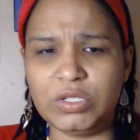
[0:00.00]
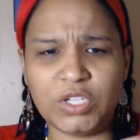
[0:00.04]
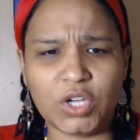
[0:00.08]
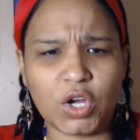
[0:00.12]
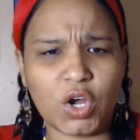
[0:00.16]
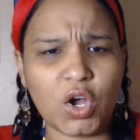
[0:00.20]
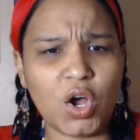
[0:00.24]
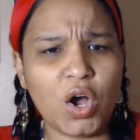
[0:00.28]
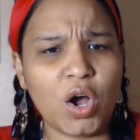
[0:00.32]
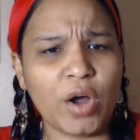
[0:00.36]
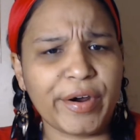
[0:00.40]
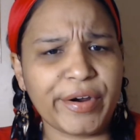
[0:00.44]
a
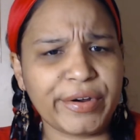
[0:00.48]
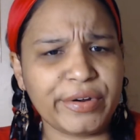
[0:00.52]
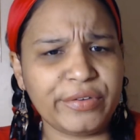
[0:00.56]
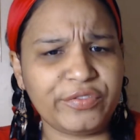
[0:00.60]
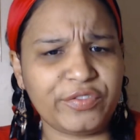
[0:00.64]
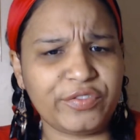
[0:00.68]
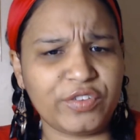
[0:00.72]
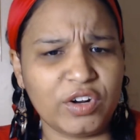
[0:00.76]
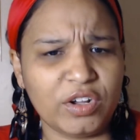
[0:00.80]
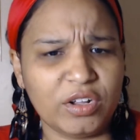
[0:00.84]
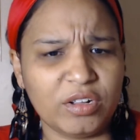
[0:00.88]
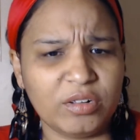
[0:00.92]
card
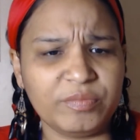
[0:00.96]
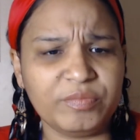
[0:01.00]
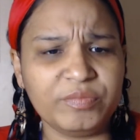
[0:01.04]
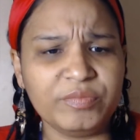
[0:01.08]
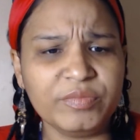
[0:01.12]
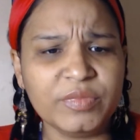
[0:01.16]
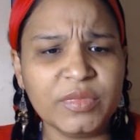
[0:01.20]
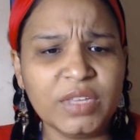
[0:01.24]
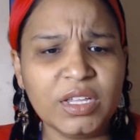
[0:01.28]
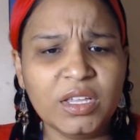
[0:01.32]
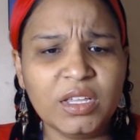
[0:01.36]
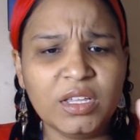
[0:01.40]
from
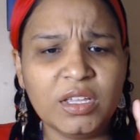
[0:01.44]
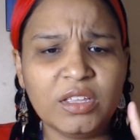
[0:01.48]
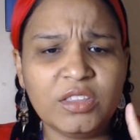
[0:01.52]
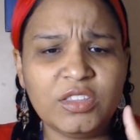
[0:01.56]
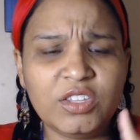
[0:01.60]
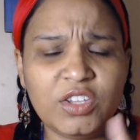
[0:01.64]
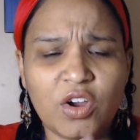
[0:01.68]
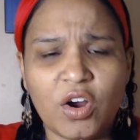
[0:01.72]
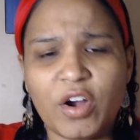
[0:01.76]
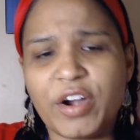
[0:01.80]
the